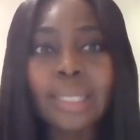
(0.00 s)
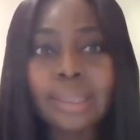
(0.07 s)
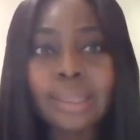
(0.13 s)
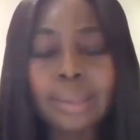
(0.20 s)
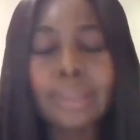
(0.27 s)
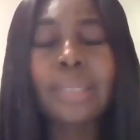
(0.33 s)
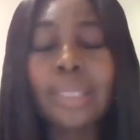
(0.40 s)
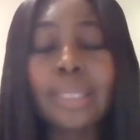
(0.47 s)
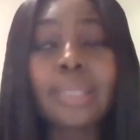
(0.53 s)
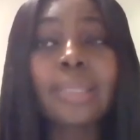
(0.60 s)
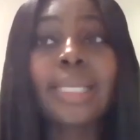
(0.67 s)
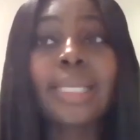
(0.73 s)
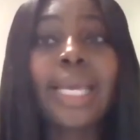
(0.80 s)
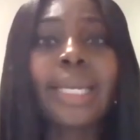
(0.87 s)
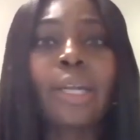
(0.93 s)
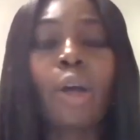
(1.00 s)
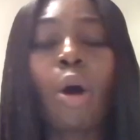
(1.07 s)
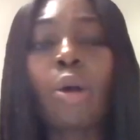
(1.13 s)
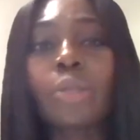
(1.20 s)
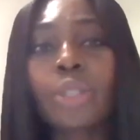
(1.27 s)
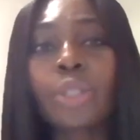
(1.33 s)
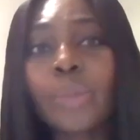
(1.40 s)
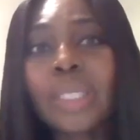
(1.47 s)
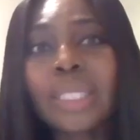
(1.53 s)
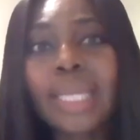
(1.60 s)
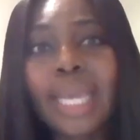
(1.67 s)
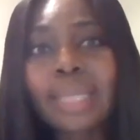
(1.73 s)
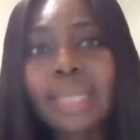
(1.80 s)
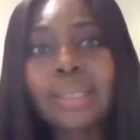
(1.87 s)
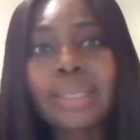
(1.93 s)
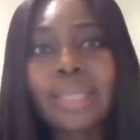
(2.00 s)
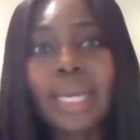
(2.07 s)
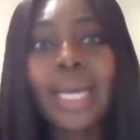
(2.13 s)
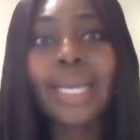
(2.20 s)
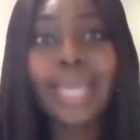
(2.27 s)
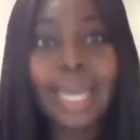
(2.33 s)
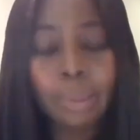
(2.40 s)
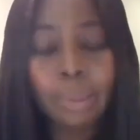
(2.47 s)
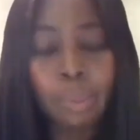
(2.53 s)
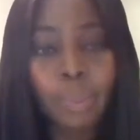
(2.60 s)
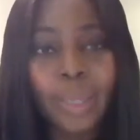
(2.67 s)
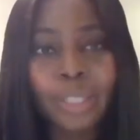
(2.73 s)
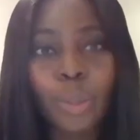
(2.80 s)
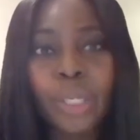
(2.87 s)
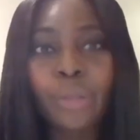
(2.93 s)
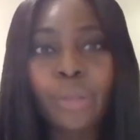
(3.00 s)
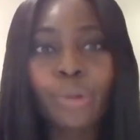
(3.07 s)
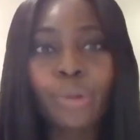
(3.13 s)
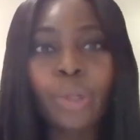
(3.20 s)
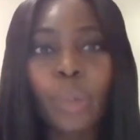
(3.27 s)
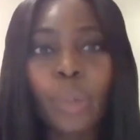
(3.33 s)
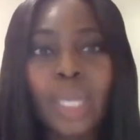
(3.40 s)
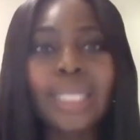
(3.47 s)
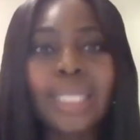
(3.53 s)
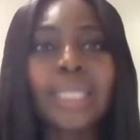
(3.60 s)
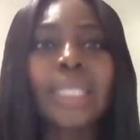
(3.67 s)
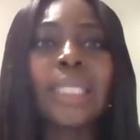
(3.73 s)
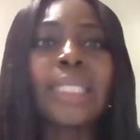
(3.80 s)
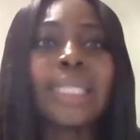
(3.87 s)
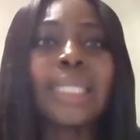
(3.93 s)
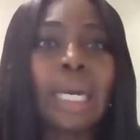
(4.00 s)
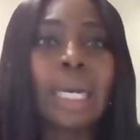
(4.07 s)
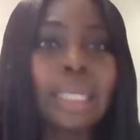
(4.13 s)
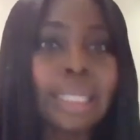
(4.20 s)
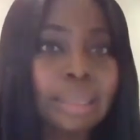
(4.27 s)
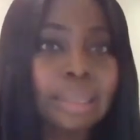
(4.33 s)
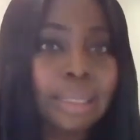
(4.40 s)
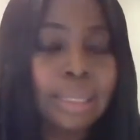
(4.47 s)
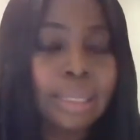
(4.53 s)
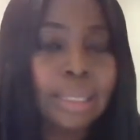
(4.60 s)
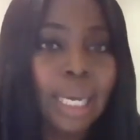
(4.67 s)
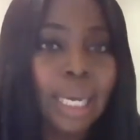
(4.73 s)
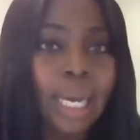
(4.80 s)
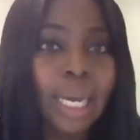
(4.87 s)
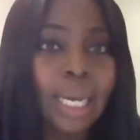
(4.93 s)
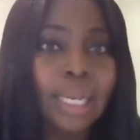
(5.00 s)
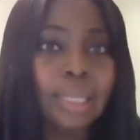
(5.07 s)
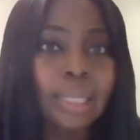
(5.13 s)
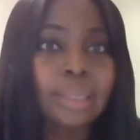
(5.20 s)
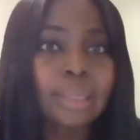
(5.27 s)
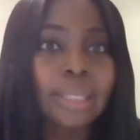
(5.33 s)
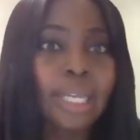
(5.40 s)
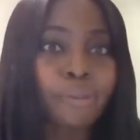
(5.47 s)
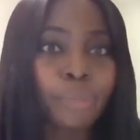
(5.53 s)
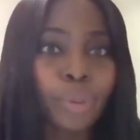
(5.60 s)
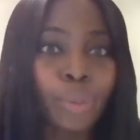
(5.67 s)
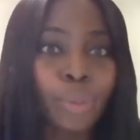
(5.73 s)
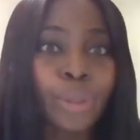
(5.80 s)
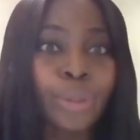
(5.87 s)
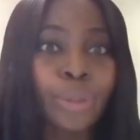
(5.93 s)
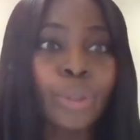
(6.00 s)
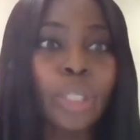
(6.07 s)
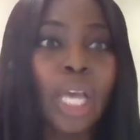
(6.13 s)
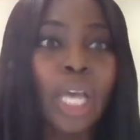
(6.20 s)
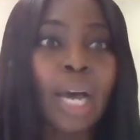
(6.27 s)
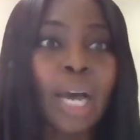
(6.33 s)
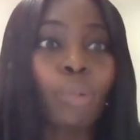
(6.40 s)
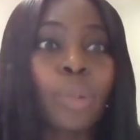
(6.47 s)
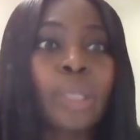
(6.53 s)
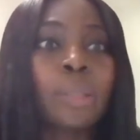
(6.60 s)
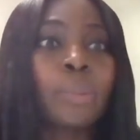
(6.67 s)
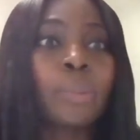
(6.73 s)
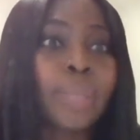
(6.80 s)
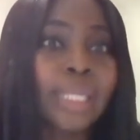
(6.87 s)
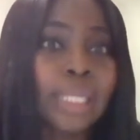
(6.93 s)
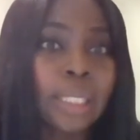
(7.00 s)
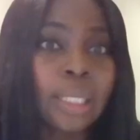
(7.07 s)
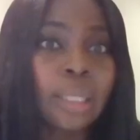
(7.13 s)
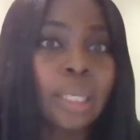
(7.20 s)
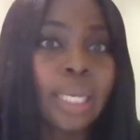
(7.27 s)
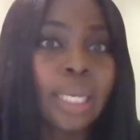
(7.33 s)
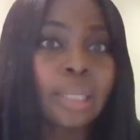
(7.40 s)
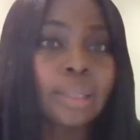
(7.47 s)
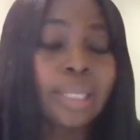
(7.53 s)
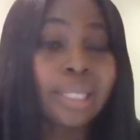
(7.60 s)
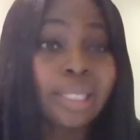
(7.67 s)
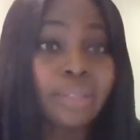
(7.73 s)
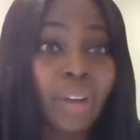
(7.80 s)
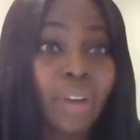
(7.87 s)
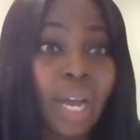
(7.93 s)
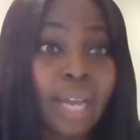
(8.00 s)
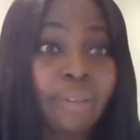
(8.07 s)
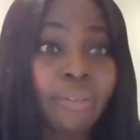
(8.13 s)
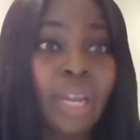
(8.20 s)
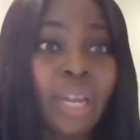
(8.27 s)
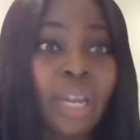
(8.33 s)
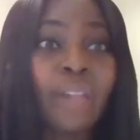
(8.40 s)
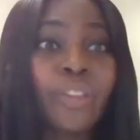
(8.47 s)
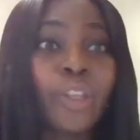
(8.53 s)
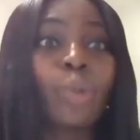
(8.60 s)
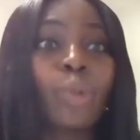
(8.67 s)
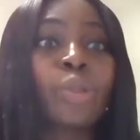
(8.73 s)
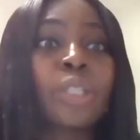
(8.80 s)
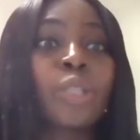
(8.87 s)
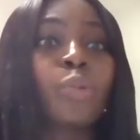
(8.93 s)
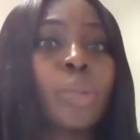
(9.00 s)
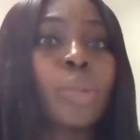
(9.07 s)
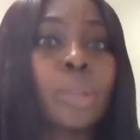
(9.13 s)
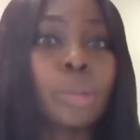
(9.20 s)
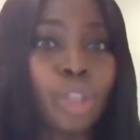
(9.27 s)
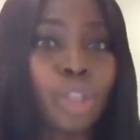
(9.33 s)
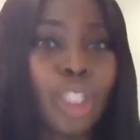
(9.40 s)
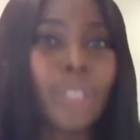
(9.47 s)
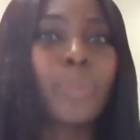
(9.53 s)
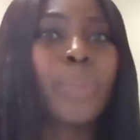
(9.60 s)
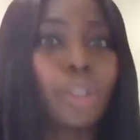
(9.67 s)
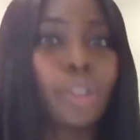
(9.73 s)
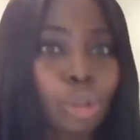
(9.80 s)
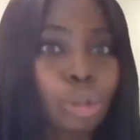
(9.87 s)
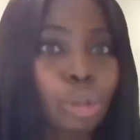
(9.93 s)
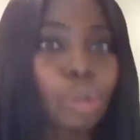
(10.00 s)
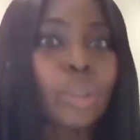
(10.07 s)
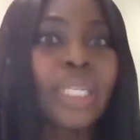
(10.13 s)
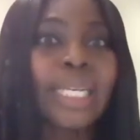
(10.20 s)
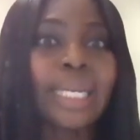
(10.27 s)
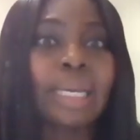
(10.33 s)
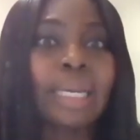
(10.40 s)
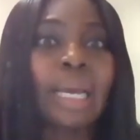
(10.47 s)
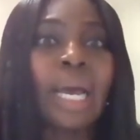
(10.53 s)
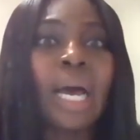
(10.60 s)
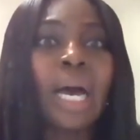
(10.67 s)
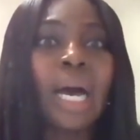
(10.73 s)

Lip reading: Statistics Canada also indicates, again, by 2031, that the youngest set of boomers will be 65. The oldest will just be turning